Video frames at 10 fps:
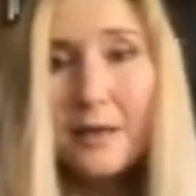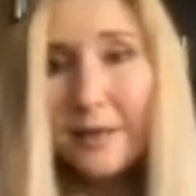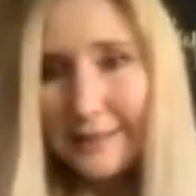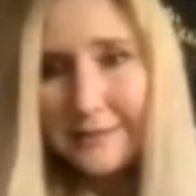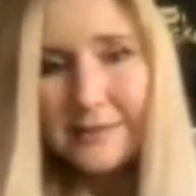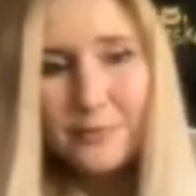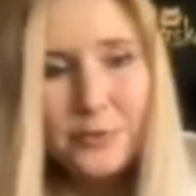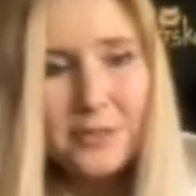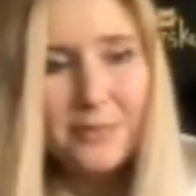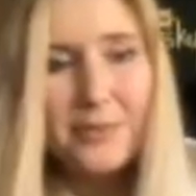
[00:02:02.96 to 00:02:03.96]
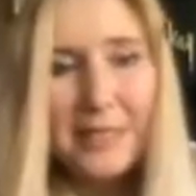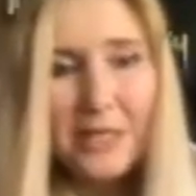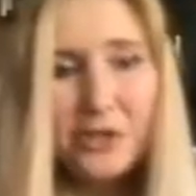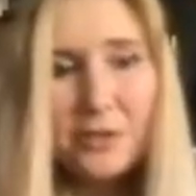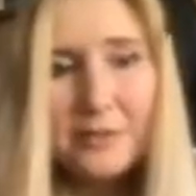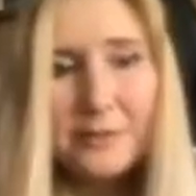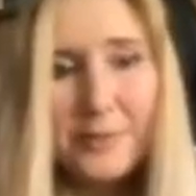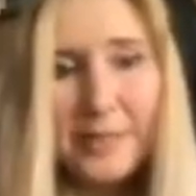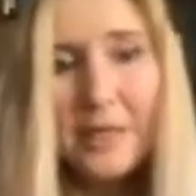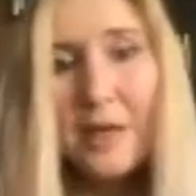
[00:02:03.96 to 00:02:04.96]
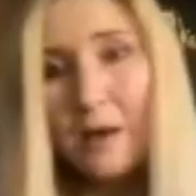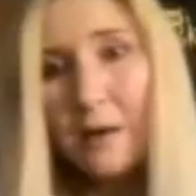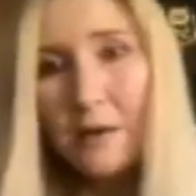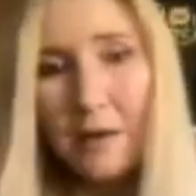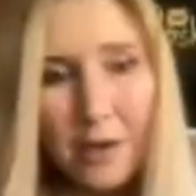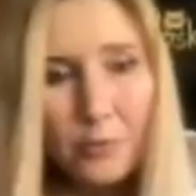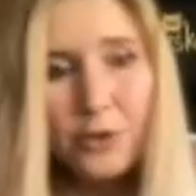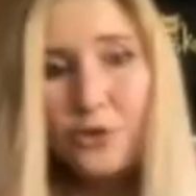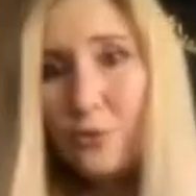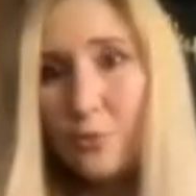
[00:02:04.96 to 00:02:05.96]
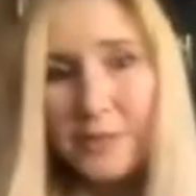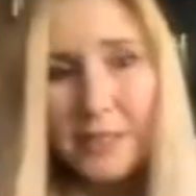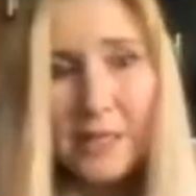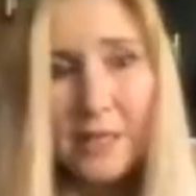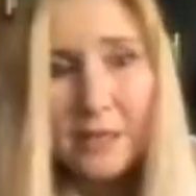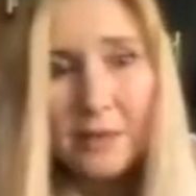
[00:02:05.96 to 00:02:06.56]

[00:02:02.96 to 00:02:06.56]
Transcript: in this word combination 3-hour journey,